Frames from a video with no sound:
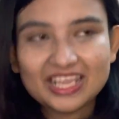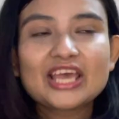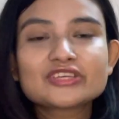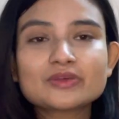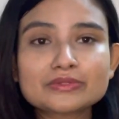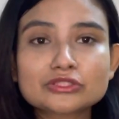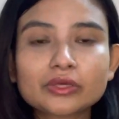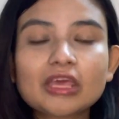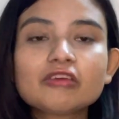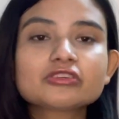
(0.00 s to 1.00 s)
So I was
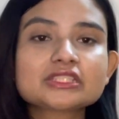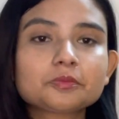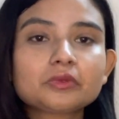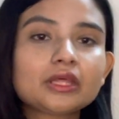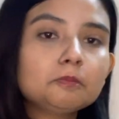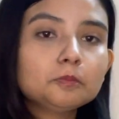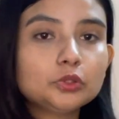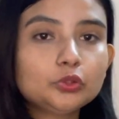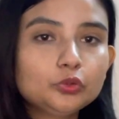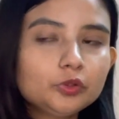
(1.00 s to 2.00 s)
looking for something blue,